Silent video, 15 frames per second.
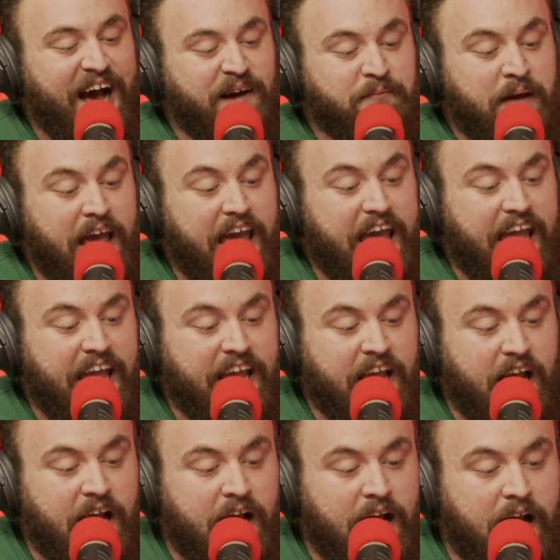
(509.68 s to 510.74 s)

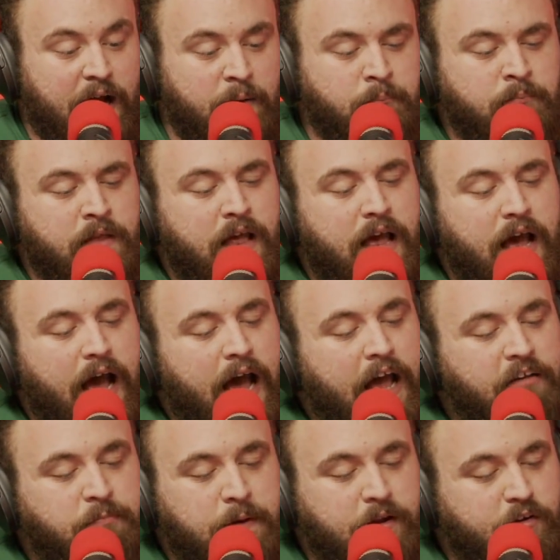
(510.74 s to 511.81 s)
Hey,
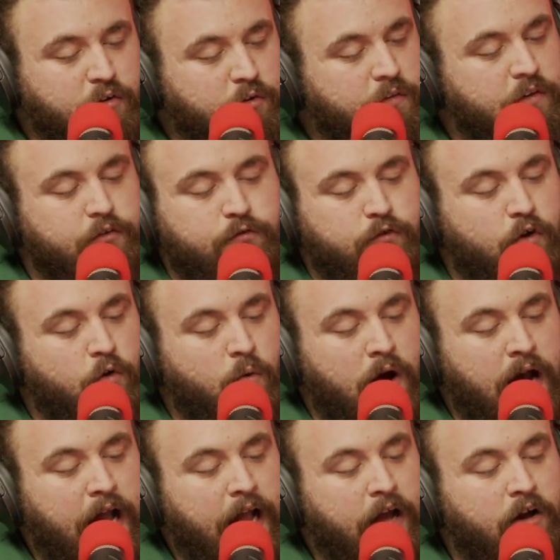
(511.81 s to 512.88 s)
I've been doing this for a
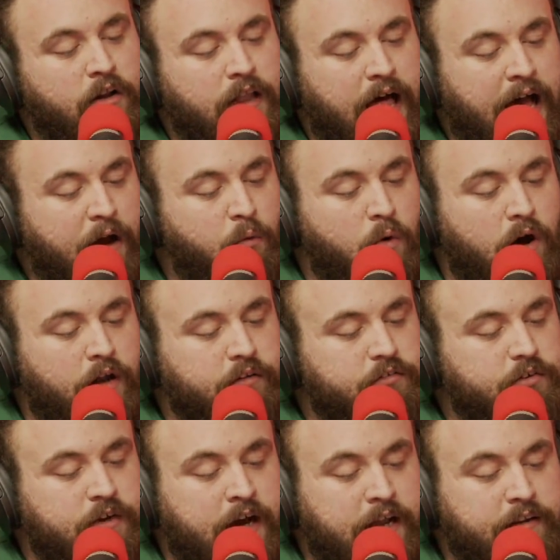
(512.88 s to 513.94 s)
while. I want
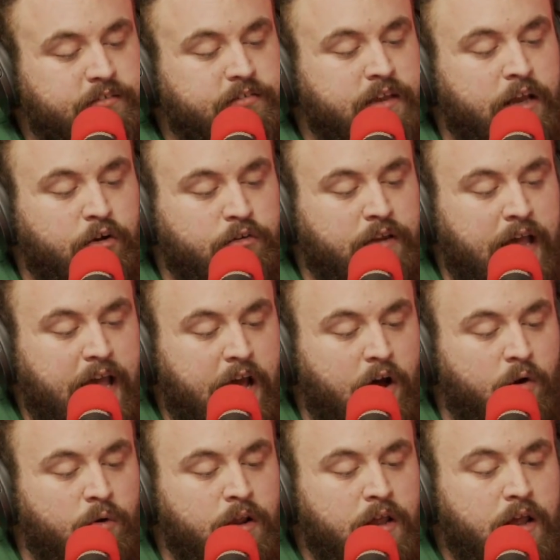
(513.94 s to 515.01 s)
to kind of settle
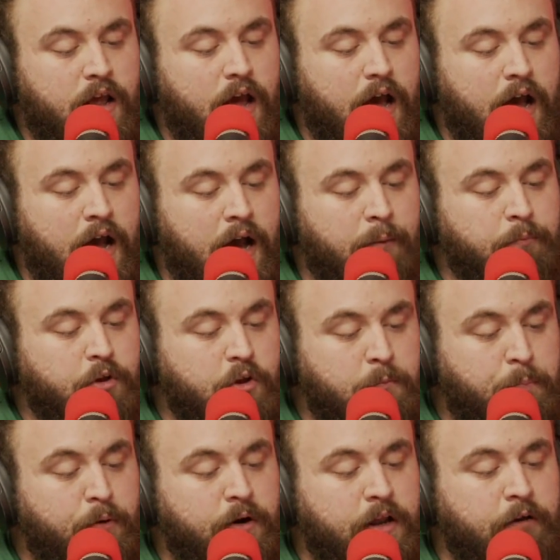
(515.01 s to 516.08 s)
down. You
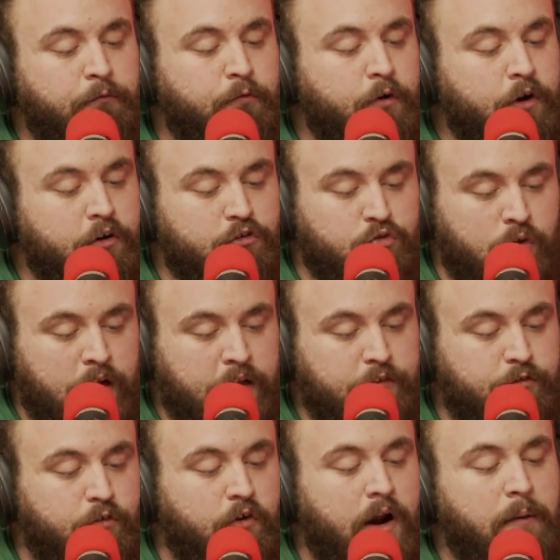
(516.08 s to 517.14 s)
put in for your
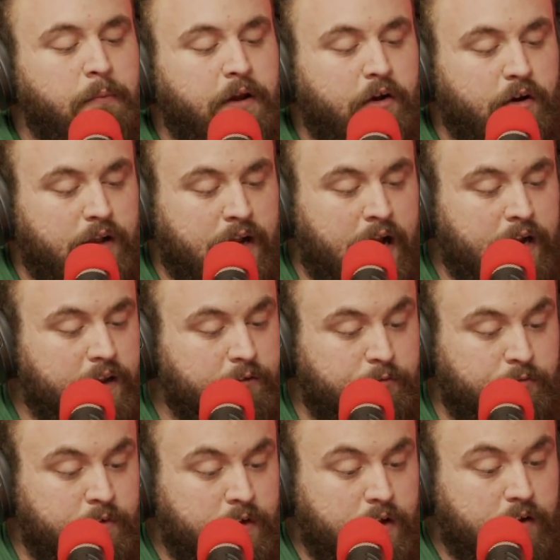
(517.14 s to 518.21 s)
transfer. I'm here to kind
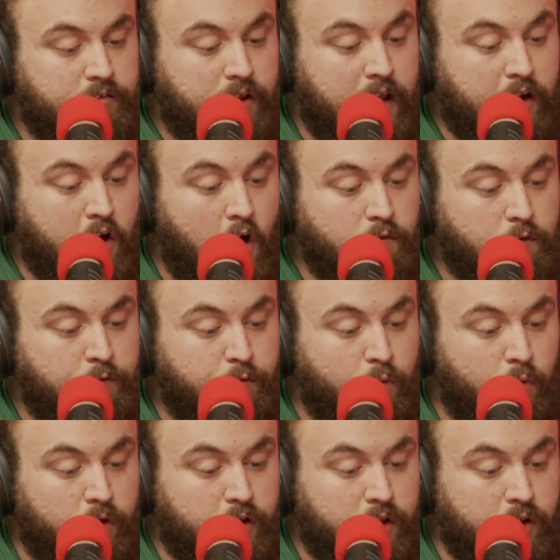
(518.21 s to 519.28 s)
of take over
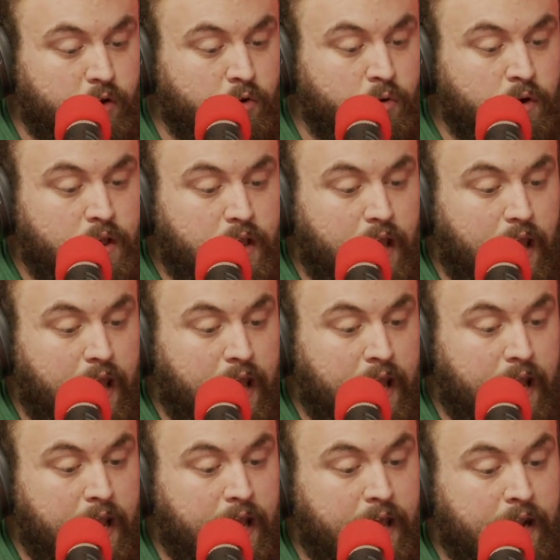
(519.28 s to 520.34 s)
for you.
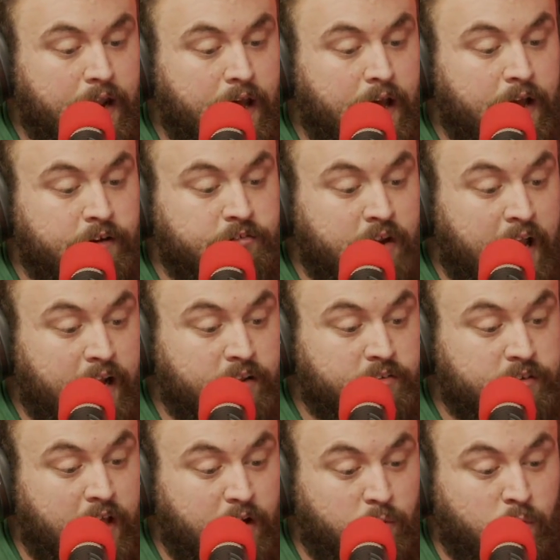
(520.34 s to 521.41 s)
And Jack
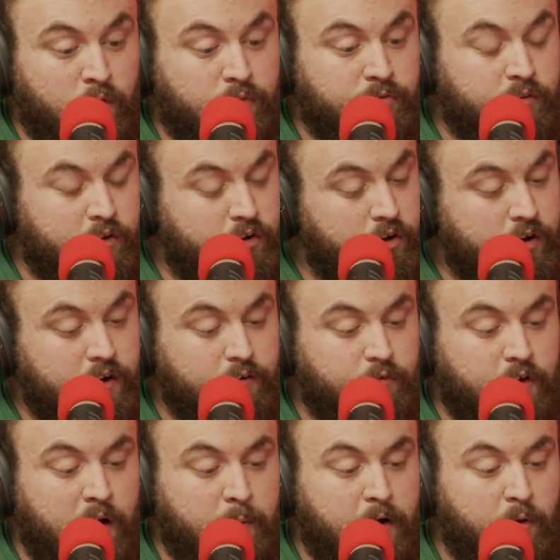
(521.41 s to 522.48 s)
is like, well, you couldn't
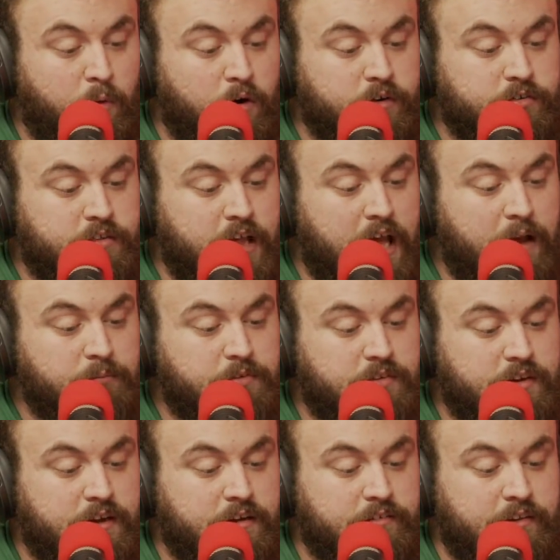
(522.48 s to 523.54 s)
have come at a worse time,
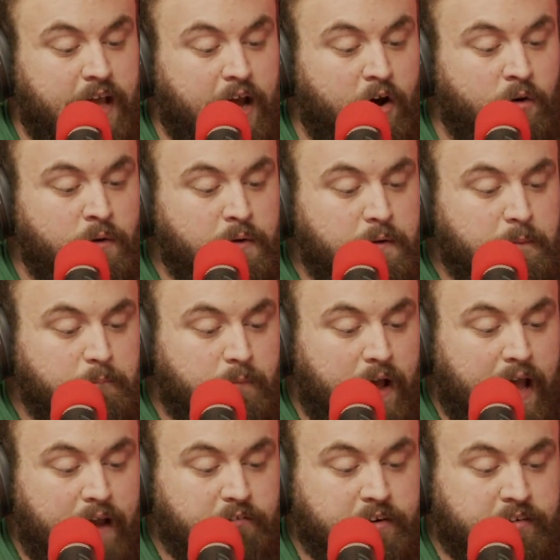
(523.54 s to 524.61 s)
seeing as how
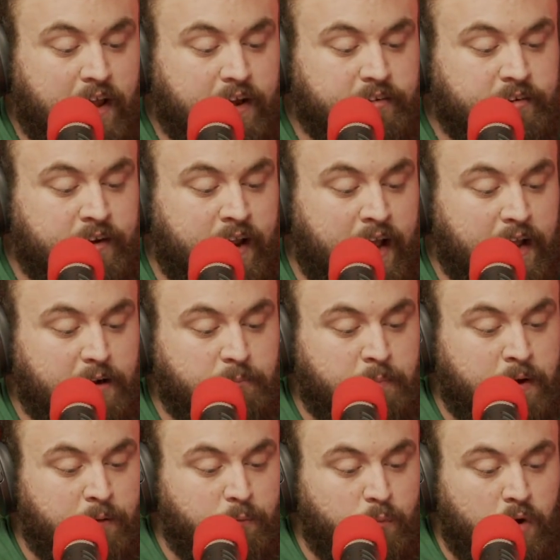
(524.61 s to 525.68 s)
I have a date tonight.
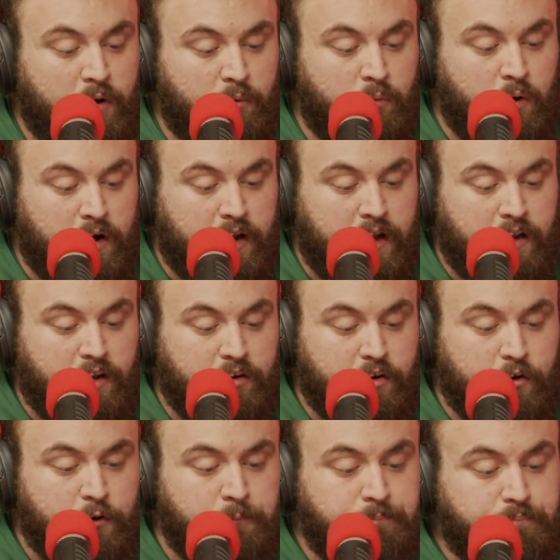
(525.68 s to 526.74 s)
But what can you
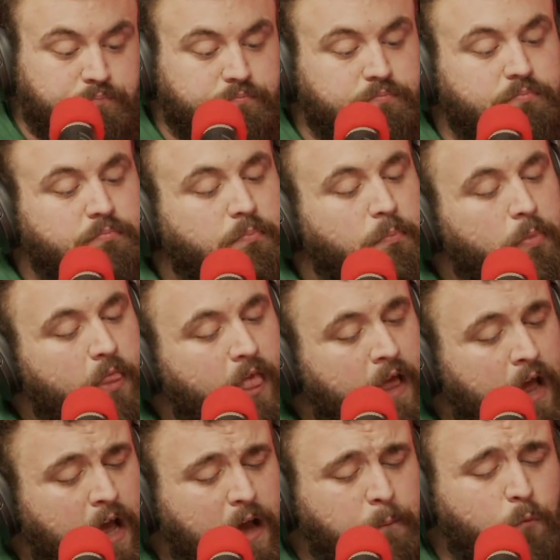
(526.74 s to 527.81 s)
do?
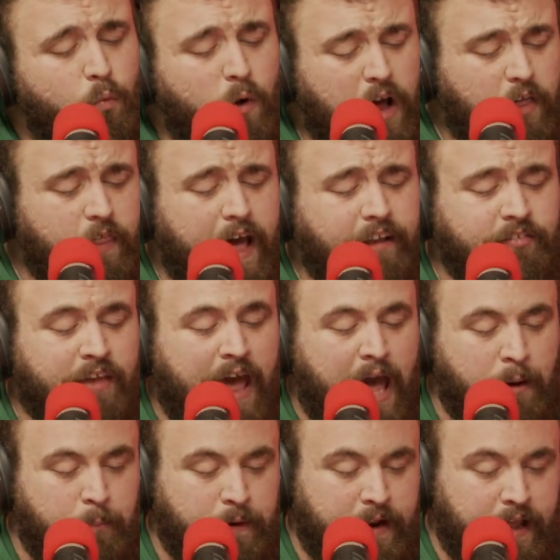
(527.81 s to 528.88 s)
While that's
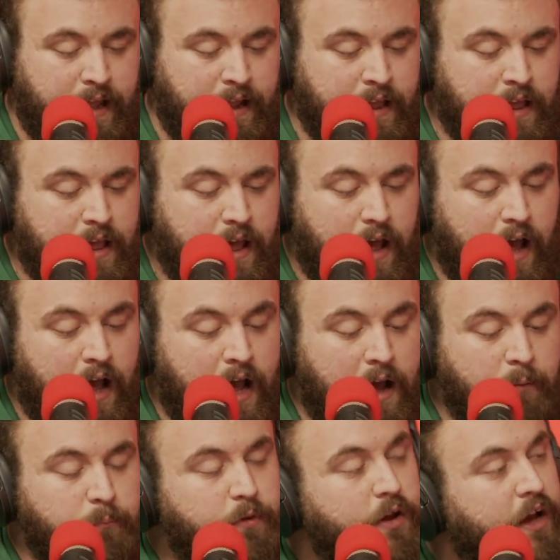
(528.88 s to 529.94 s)
happening,
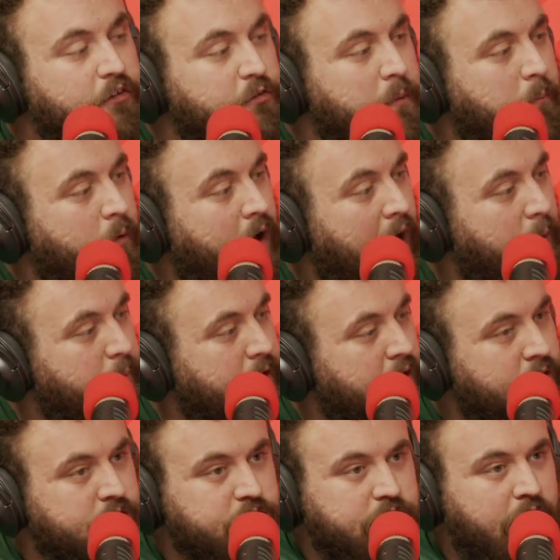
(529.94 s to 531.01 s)
you guys remember
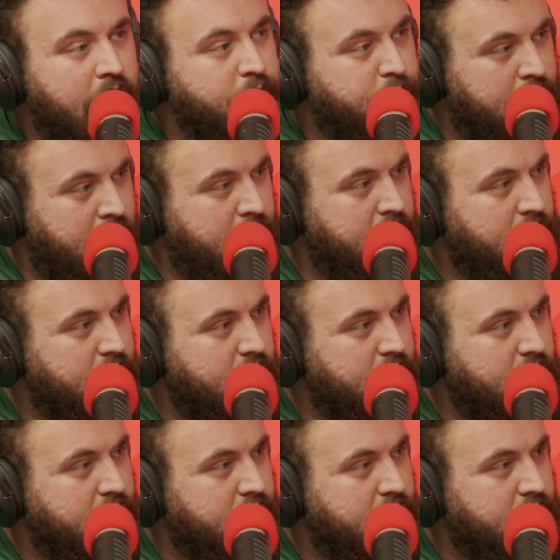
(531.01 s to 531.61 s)
Abigail's Cafe?